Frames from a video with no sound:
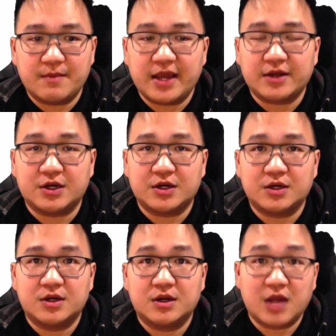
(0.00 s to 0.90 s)
matter.
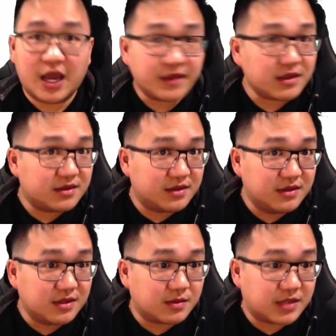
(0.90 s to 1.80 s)
I think
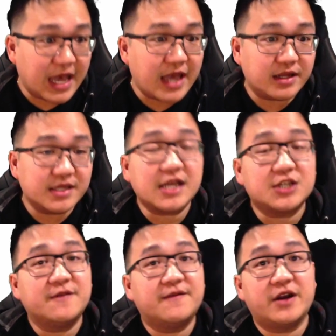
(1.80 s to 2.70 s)
that is
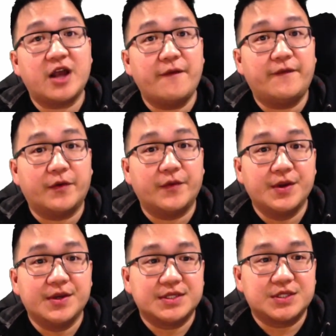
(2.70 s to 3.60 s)
actually very helpful.
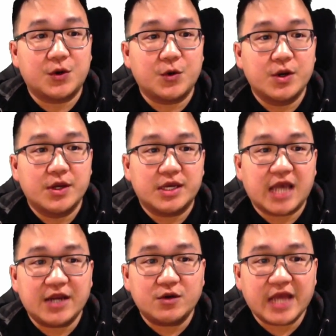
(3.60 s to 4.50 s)
So
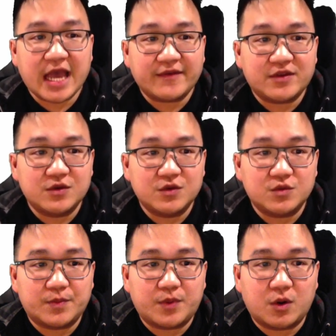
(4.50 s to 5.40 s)
I don't have to
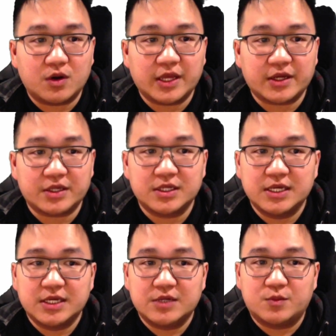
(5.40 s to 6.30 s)
report
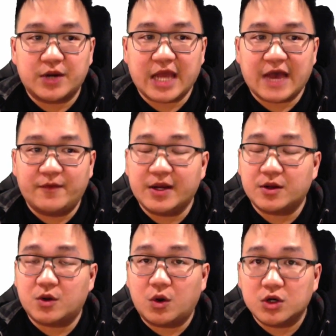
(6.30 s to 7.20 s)

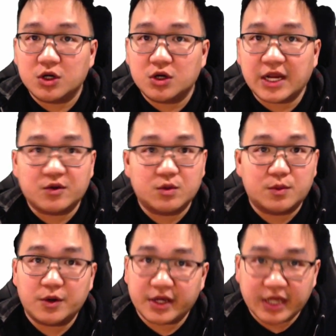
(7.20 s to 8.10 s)
alphabetical order. I can
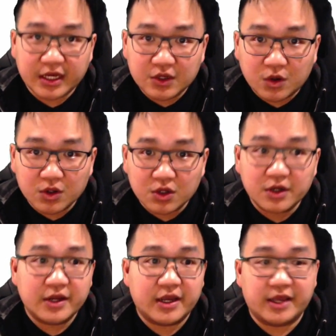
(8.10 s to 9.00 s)
report in any
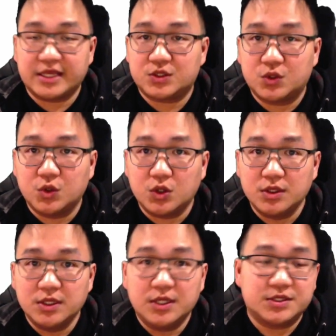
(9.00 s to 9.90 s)
order, and that's
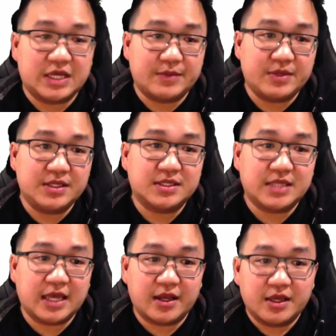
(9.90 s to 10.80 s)
cool. So that means
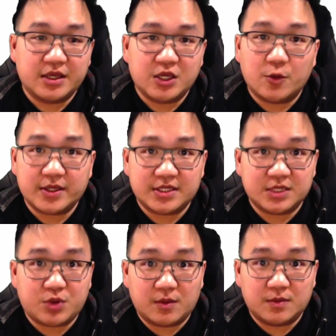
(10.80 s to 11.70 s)
that, it makes this
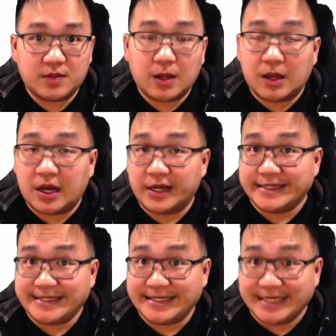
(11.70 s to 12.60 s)
problem a lot
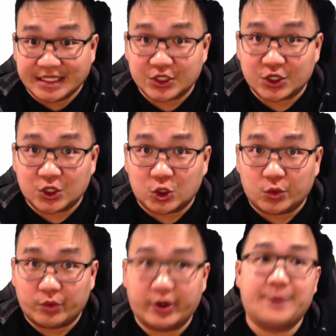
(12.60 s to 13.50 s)
easier,
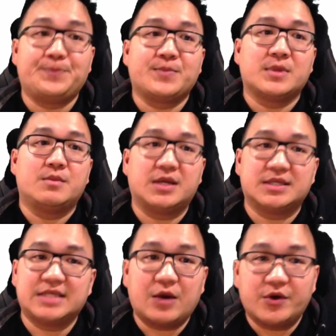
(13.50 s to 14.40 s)
right? Because
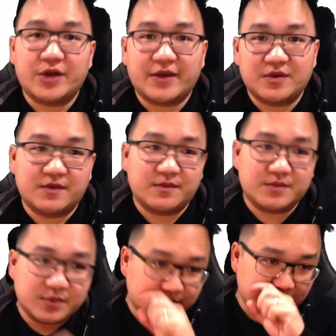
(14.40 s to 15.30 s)
now we don't have
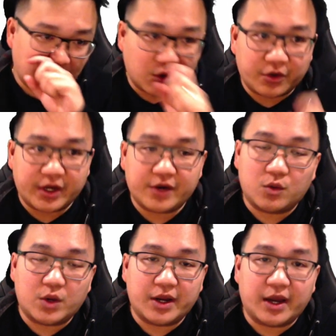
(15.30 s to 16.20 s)
to order it or
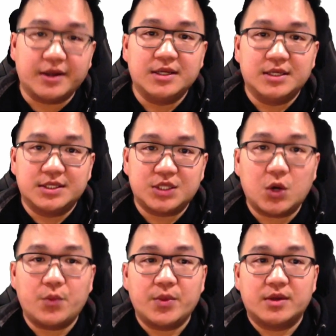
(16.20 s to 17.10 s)
whatnot.
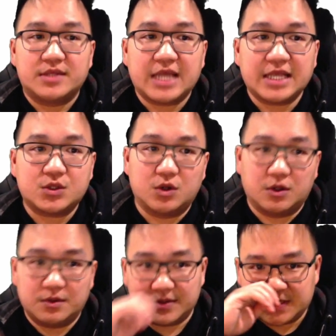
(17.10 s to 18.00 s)
So that's
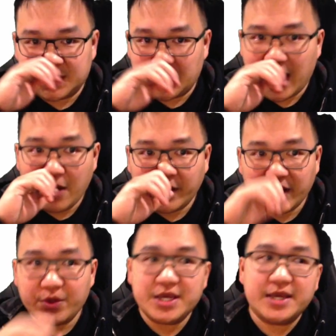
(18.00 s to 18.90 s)
cool. So
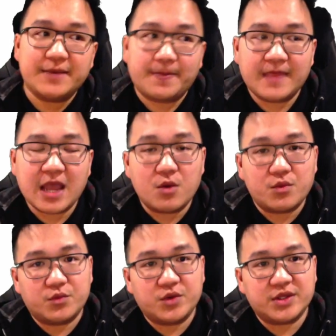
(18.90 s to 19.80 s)
now
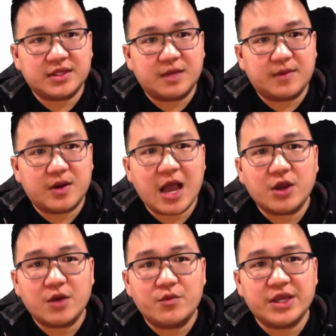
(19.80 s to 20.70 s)
we have to think about how
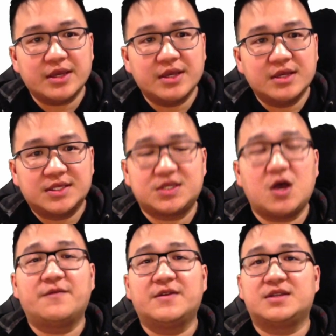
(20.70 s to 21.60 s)
can we
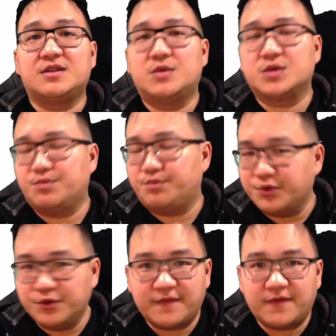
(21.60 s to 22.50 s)
solve this in the most
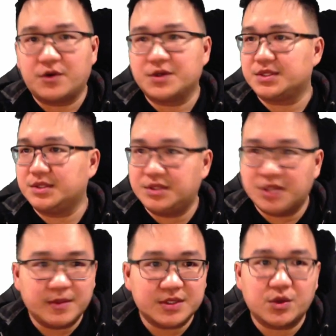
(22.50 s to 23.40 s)
brute force,
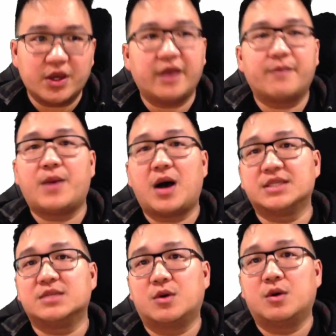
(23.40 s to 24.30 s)
dumbest way
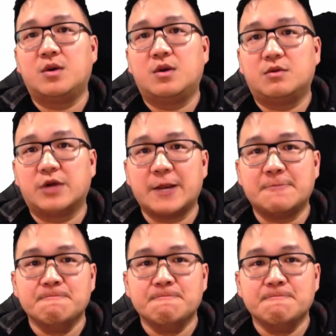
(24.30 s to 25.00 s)
possible, right?